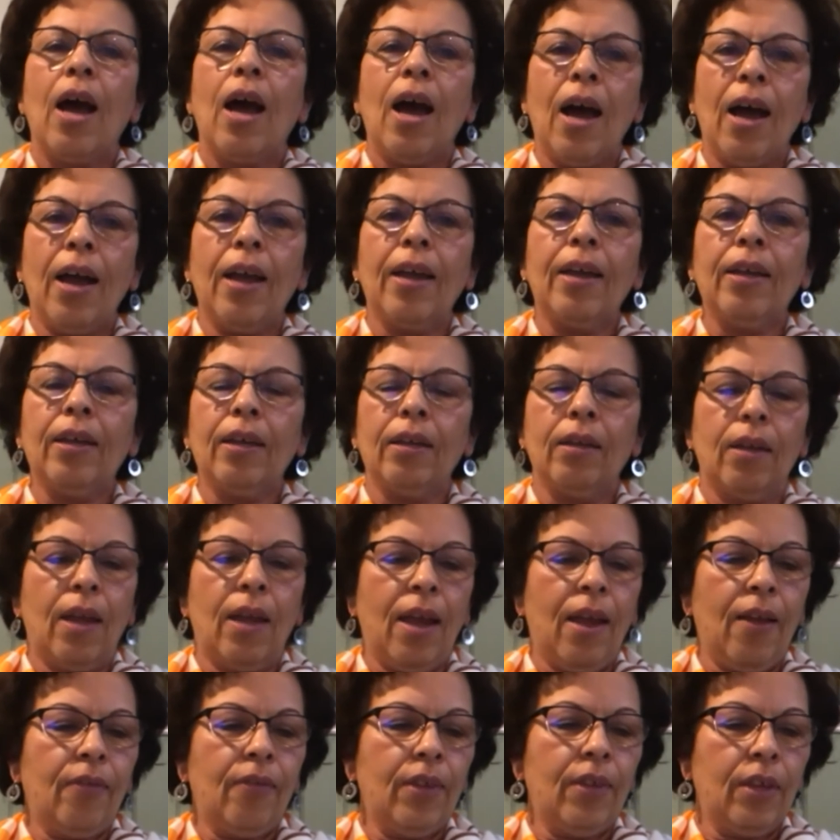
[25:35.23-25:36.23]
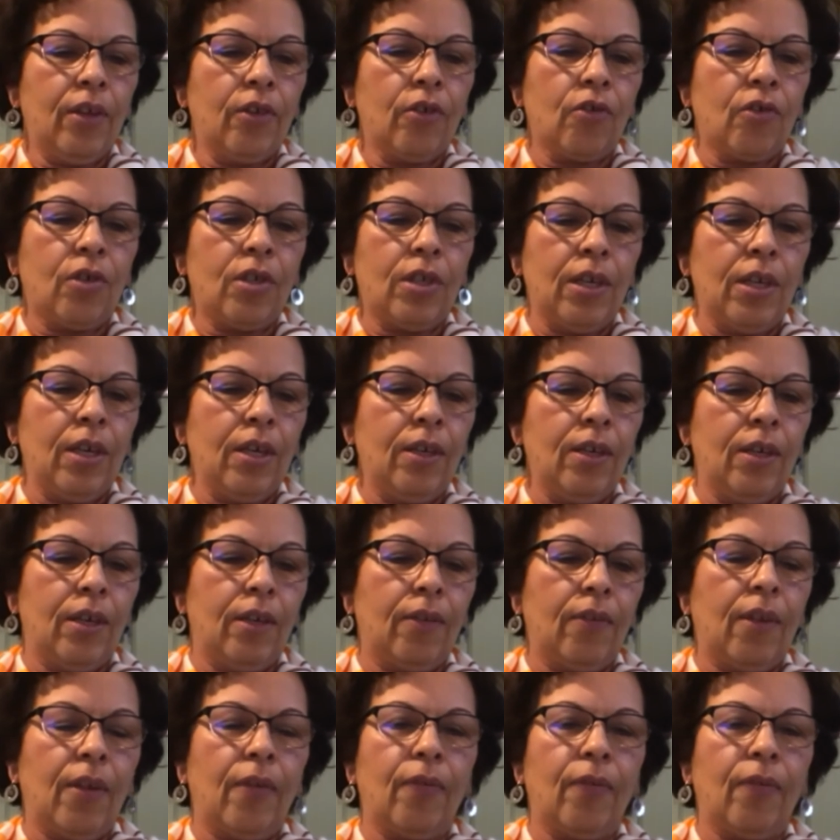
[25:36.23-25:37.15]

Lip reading: I had the understanding